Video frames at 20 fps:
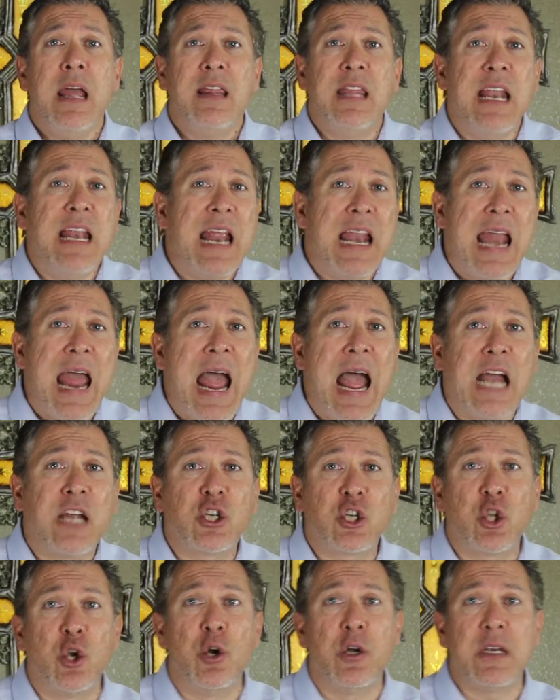Then in
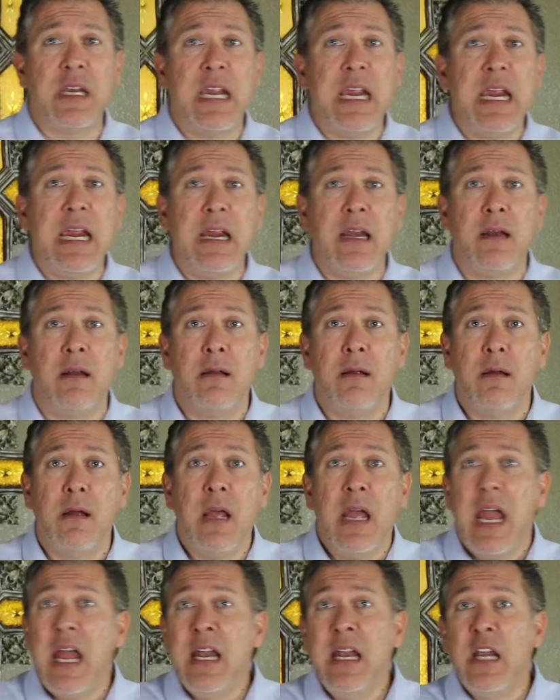Acts 13,
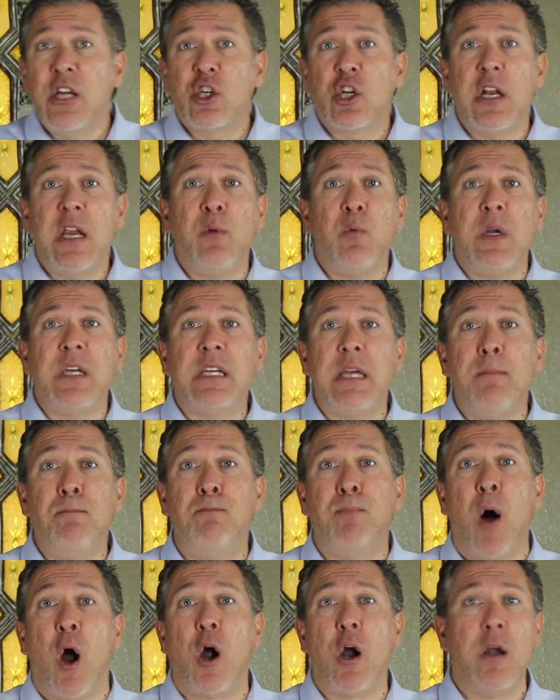initially we see
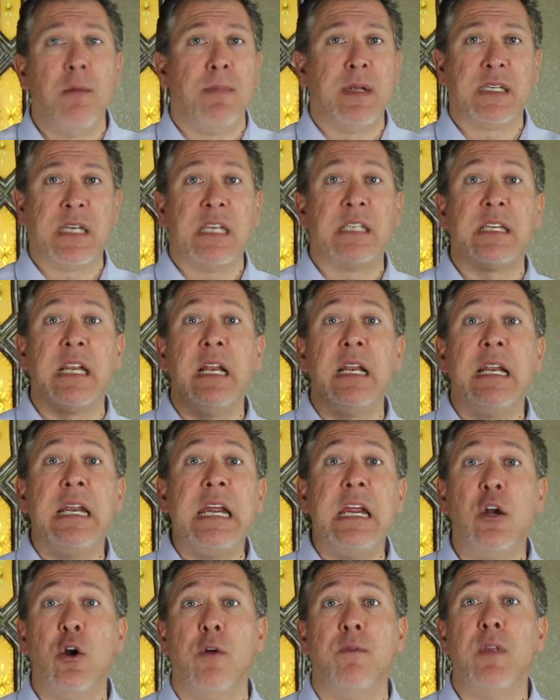Barnabas as the
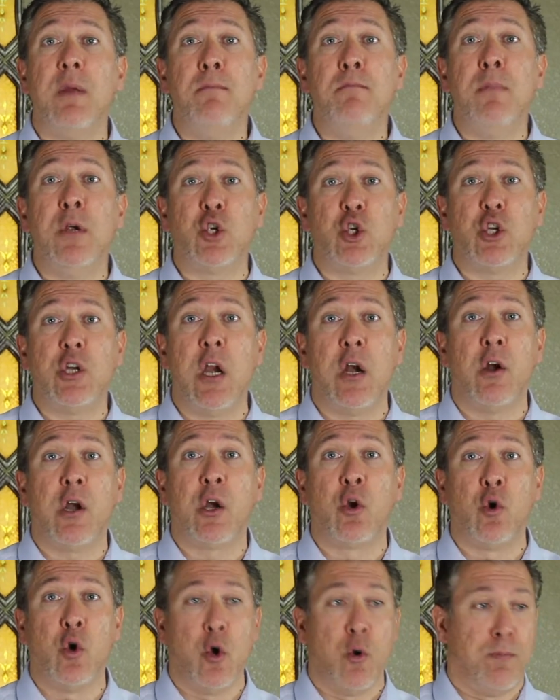leader of the missionary
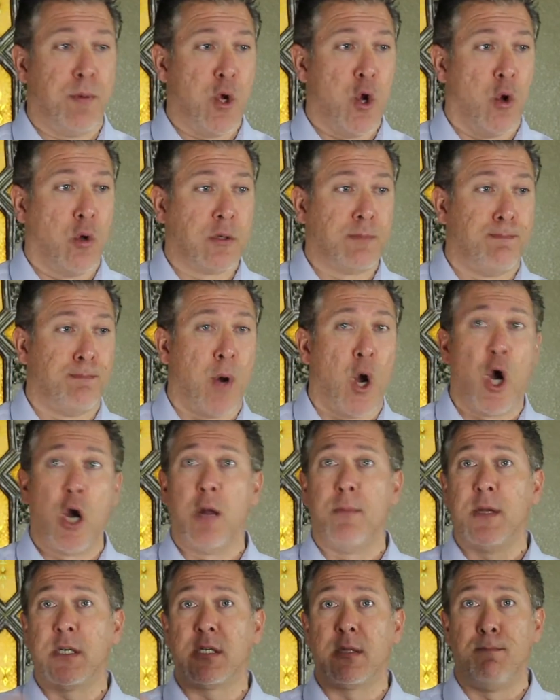group. You know, it's
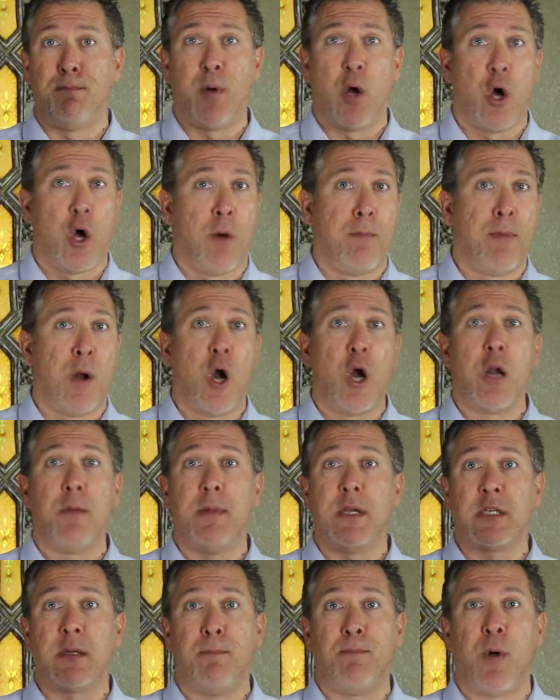Barnabas and Paul,
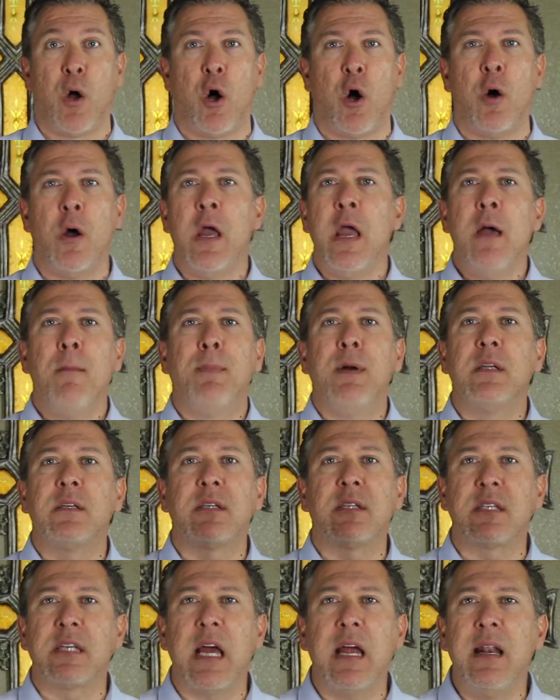Barnabas and Paul. But
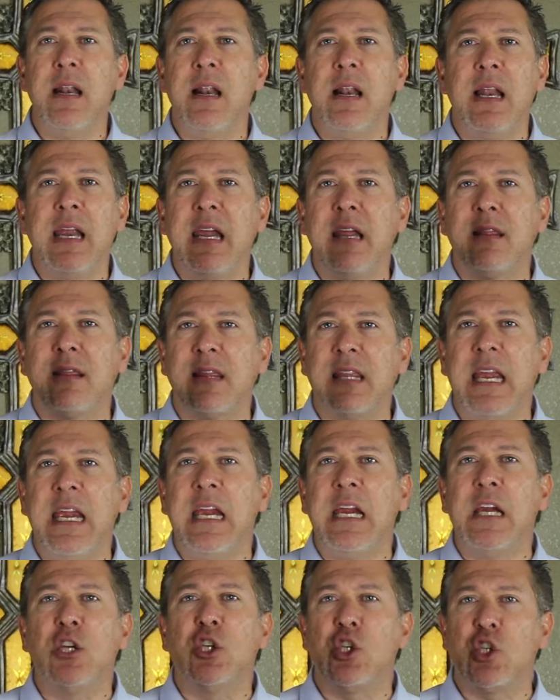suddenly
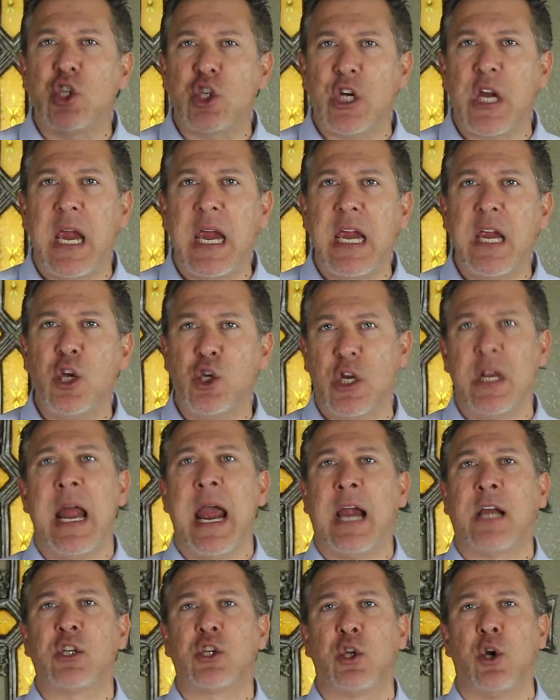things change in
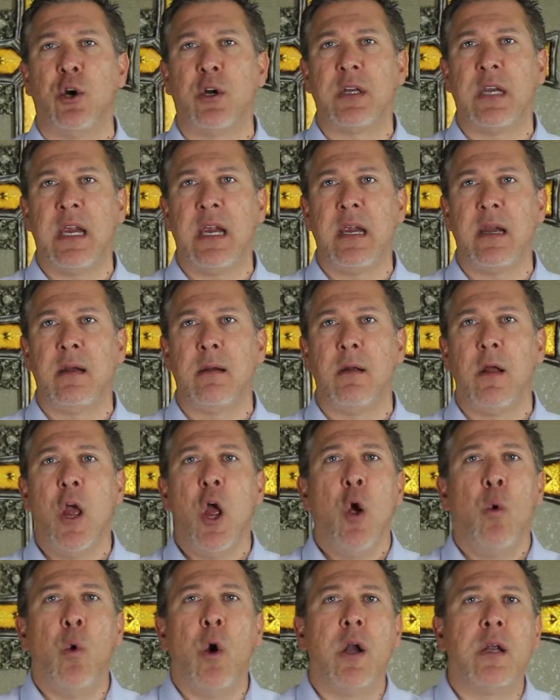Acts 13,
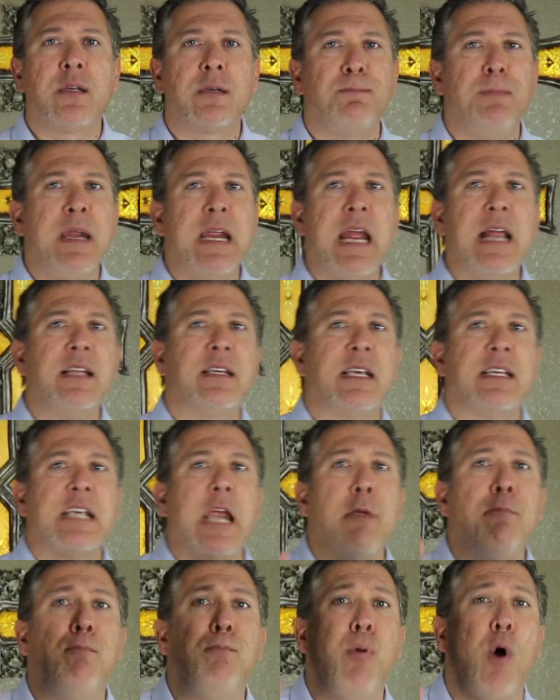where it begins to
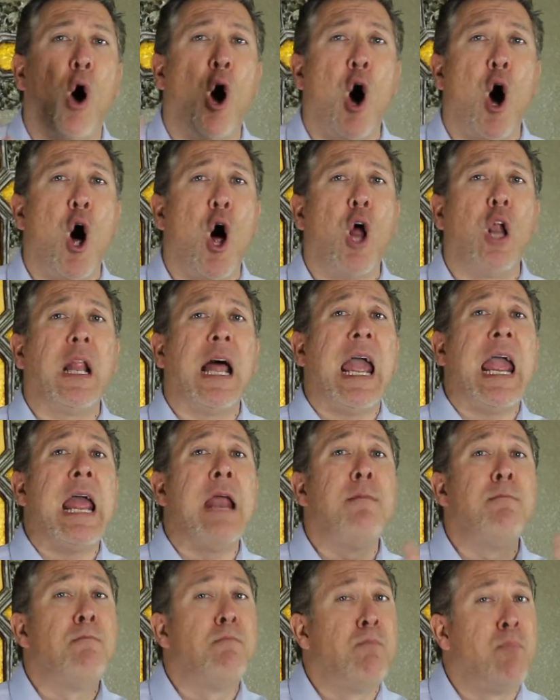say Paul
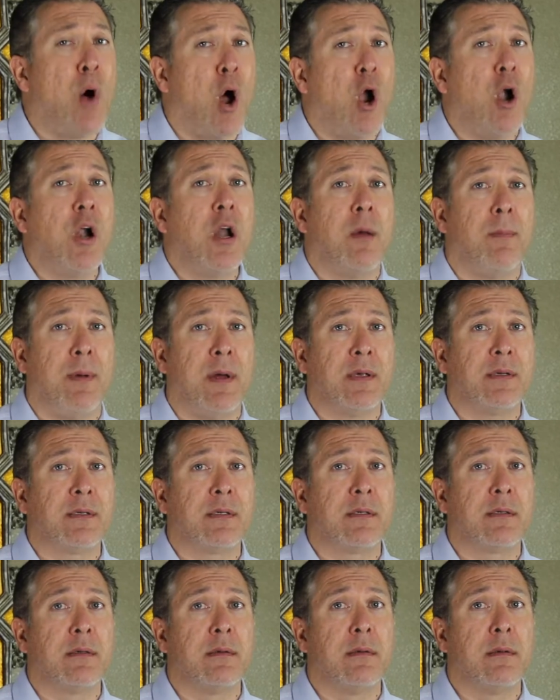and
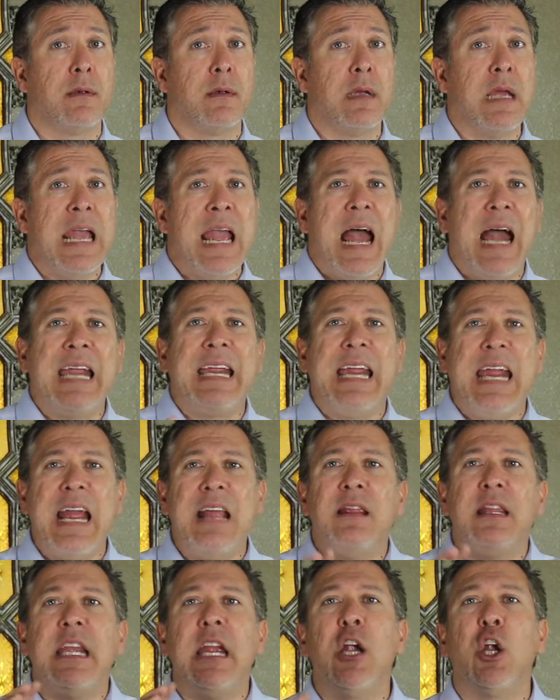Barnabas.
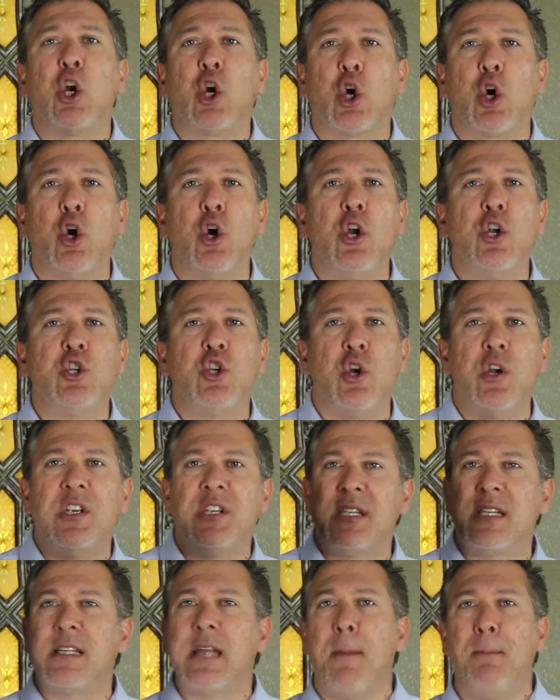Again, the encourager
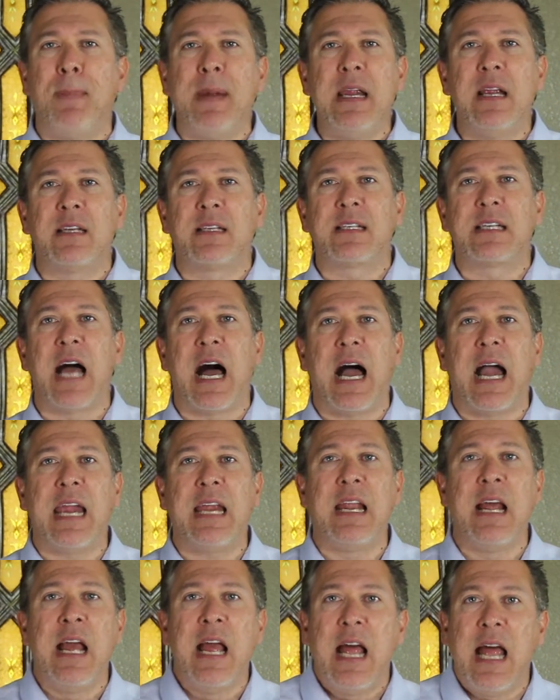is stepping
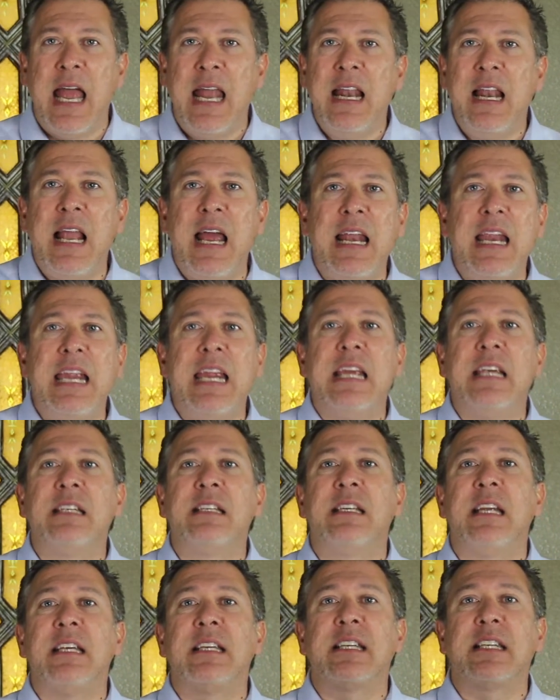aside and letting
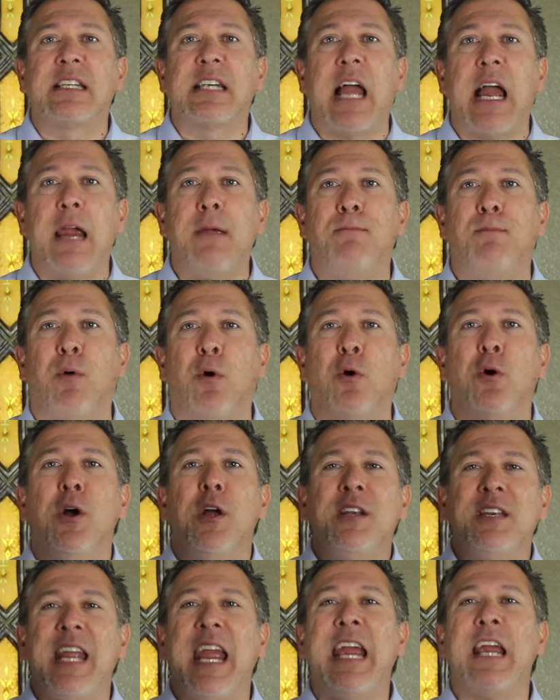his disciple
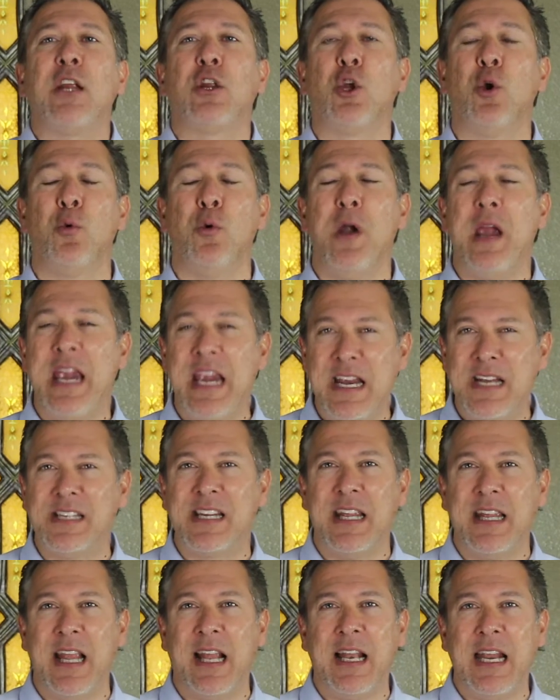take the
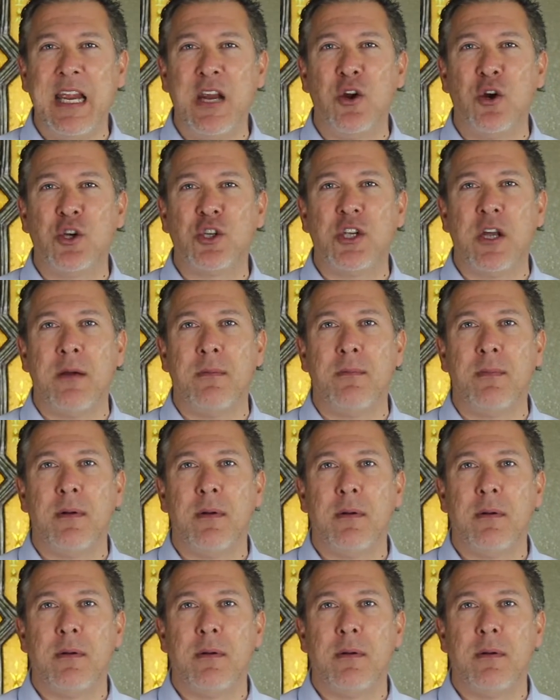reins in the leadership.